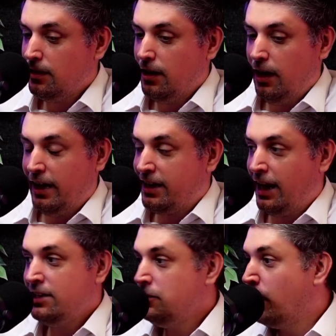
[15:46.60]

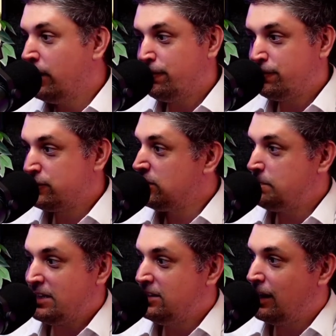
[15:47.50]
Again, you might have
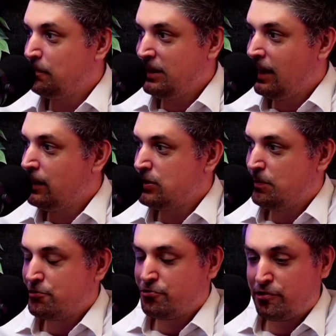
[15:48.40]
suspected that would be the end of his
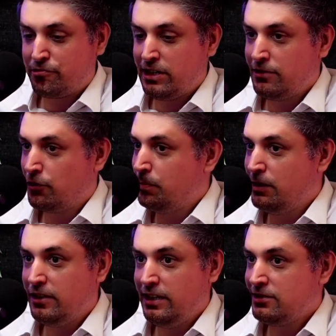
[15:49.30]
political career. Not a bit of
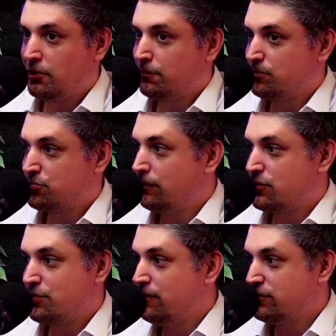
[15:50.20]
it. He's gone from strength to
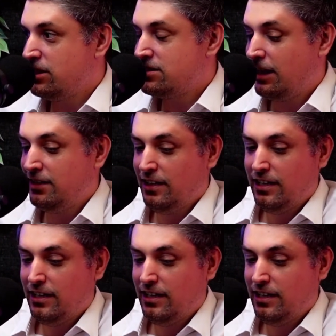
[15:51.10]
strength since then.